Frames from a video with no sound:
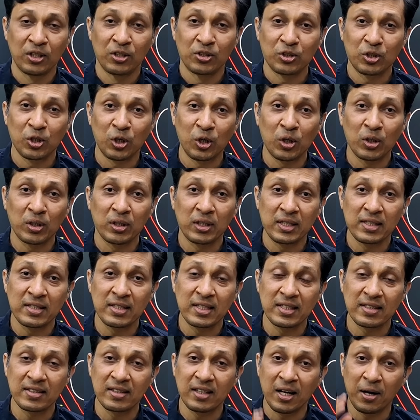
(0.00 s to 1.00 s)
So
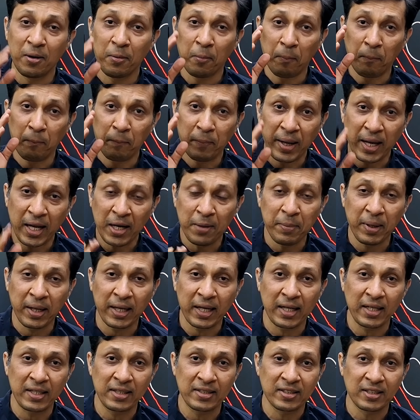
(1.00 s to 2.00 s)
this is the main
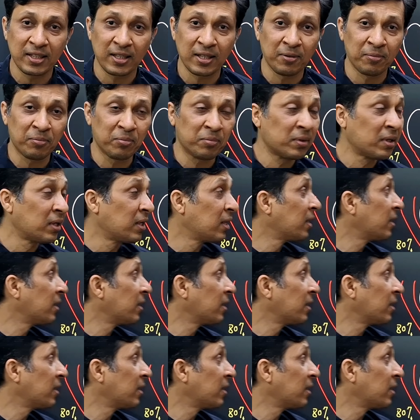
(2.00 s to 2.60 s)
mechanism,